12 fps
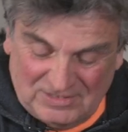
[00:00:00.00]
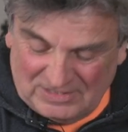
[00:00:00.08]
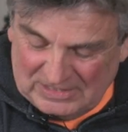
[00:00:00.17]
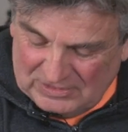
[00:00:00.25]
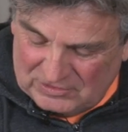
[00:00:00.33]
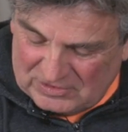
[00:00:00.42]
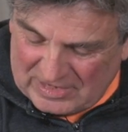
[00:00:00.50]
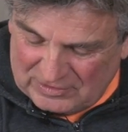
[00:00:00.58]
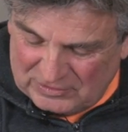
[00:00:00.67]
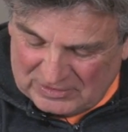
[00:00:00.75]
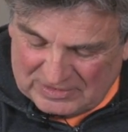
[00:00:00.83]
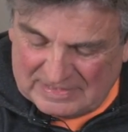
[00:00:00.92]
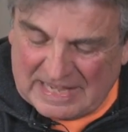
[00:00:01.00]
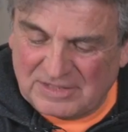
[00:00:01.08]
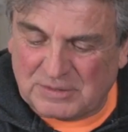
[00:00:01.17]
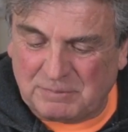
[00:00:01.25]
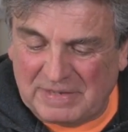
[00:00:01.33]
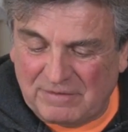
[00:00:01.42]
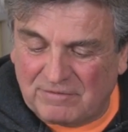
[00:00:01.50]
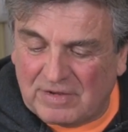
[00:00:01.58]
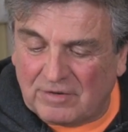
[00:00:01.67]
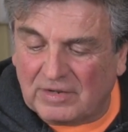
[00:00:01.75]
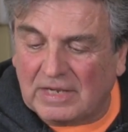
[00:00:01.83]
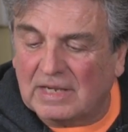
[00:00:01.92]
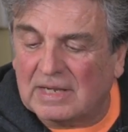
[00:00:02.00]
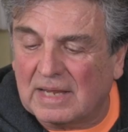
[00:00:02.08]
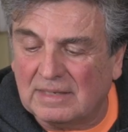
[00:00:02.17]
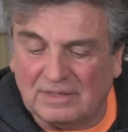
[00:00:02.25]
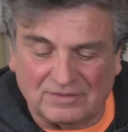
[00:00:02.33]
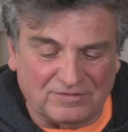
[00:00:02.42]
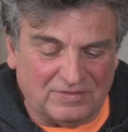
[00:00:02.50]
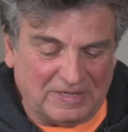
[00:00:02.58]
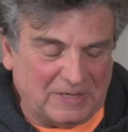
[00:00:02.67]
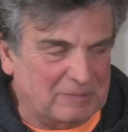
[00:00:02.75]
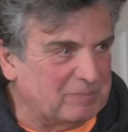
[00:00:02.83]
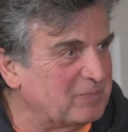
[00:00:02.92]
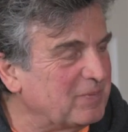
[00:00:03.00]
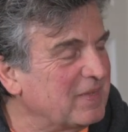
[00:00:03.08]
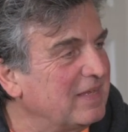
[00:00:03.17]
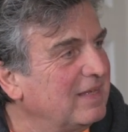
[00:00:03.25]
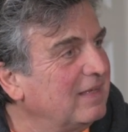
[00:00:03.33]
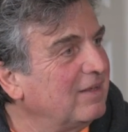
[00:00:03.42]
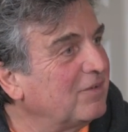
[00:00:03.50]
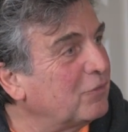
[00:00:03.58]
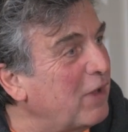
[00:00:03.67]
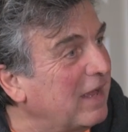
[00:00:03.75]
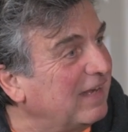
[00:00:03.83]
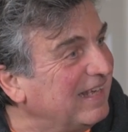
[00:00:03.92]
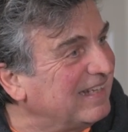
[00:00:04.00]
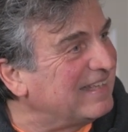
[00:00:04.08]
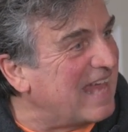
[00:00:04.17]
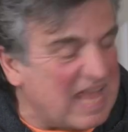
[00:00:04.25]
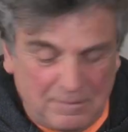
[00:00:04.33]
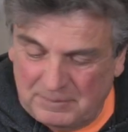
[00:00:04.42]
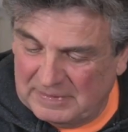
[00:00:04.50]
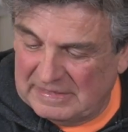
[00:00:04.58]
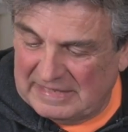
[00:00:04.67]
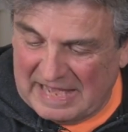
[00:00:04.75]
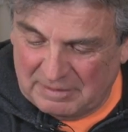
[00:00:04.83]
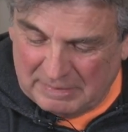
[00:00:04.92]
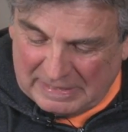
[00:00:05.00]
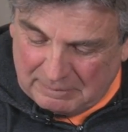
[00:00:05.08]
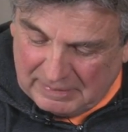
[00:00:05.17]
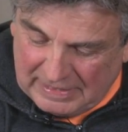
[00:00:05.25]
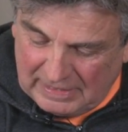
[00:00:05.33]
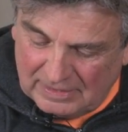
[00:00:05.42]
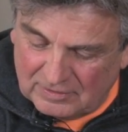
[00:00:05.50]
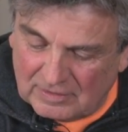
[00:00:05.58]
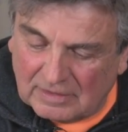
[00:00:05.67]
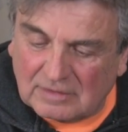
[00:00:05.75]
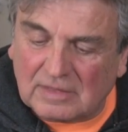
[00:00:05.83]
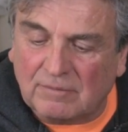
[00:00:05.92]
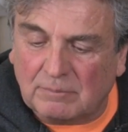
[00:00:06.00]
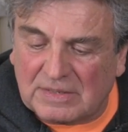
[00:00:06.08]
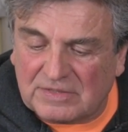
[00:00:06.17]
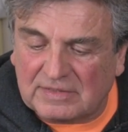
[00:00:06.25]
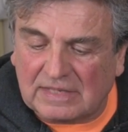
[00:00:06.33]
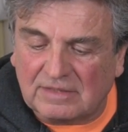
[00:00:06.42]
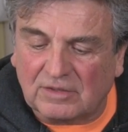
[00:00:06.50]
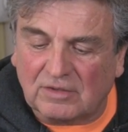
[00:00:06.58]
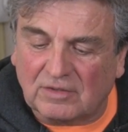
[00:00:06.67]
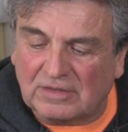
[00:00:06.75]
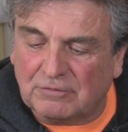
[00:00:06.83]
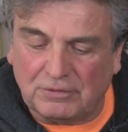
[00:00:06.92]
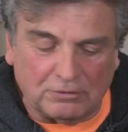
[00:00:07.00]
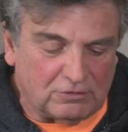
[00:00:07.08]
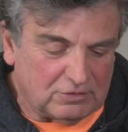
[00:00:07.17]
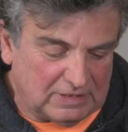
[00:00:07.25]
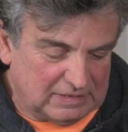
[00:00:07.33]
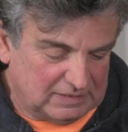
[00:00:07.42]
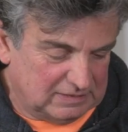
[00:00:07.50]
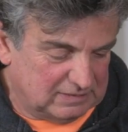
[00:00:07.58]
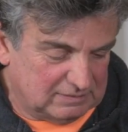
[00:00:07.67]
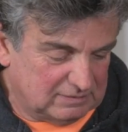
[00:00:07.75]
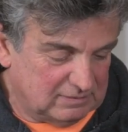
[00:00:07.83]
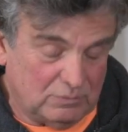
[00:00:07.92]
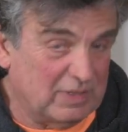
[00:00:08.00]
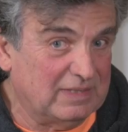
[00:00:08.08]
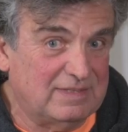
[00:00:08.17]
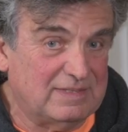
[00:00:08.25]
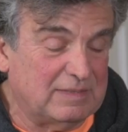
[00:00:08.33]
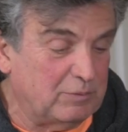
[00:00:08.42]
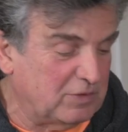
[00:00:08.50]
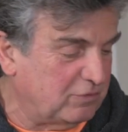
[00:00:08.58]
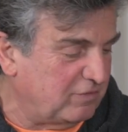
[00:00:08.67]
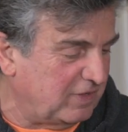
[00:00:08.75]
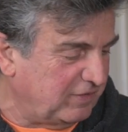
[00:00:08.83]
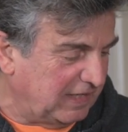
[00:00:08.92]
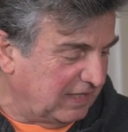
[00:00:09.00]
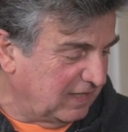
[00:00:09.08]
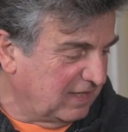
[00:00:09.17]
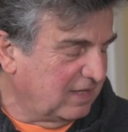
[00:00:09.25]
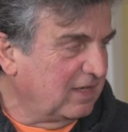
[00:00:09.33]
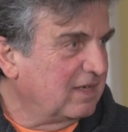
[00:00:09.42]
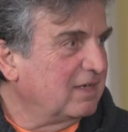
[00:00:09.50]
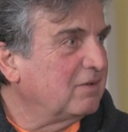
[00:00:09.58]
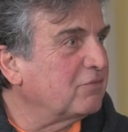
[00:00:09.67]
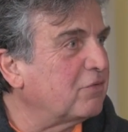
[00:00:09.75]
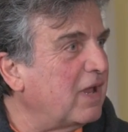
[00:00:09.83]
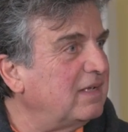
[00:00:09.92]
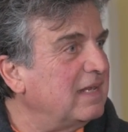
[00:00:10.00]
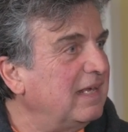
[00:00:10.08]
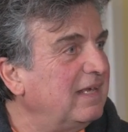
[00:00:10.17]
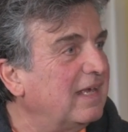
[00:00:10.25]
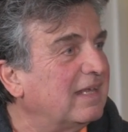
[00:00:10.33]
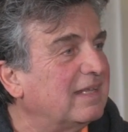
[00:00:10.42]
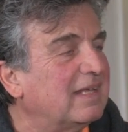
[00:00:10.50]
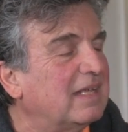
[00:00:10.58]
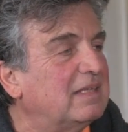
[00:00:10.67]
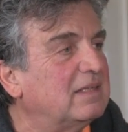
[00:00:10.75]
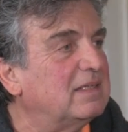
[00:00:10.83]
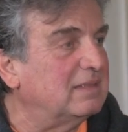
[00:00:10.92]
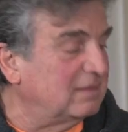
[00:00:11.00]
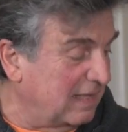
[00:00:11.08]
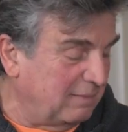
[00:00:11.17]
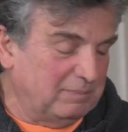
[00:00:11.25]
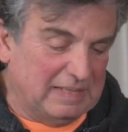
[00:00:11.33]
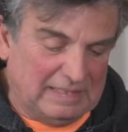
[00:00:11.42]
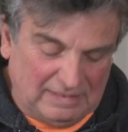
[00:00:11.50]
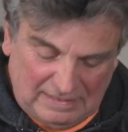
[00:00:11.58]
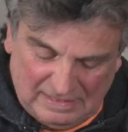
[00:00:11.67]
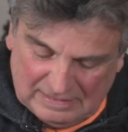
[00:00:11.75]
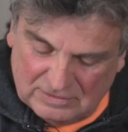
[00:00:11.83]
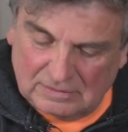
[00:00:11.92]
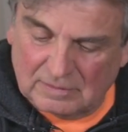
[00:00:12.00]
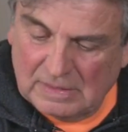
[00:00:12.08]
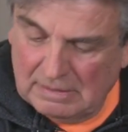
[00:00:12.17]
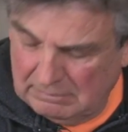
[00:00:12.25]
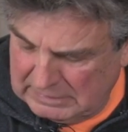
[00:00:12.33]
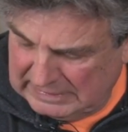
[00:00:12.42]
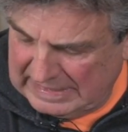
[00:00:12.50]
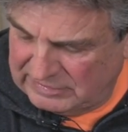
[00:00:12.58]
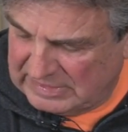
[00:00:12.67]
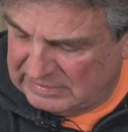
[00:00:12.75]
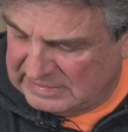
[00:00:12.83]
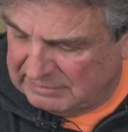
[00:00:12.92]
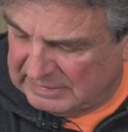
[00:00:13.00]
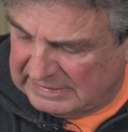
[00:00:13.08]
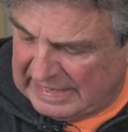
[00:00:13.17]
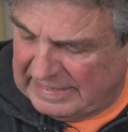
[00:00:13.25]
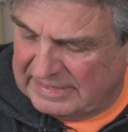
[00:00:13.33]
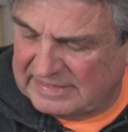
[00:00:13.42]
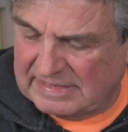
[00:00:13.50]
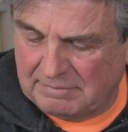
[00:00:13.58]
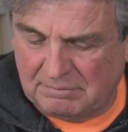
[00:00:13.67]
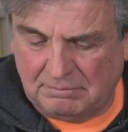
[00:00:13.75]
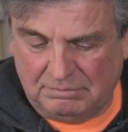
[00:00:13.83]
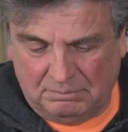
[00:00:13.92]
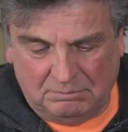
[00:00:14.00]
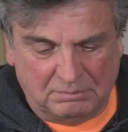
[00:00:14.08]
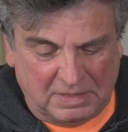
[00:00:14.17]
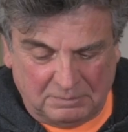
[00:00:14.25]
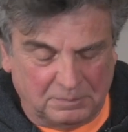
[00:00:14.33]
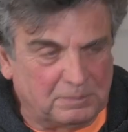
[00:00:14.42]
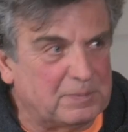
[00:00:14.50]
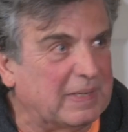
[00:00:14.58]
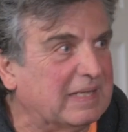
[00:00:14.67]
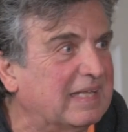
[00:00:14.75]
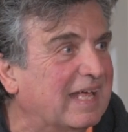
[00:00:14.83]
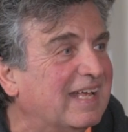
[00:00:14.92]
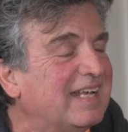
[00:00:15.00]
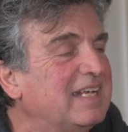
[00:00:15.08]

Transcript: So it's to start to be very kind of relic type done by me. You know, I missed it on the floor once. That was very frightening, and then didn't happen anything. So, but there's some dings and bump and.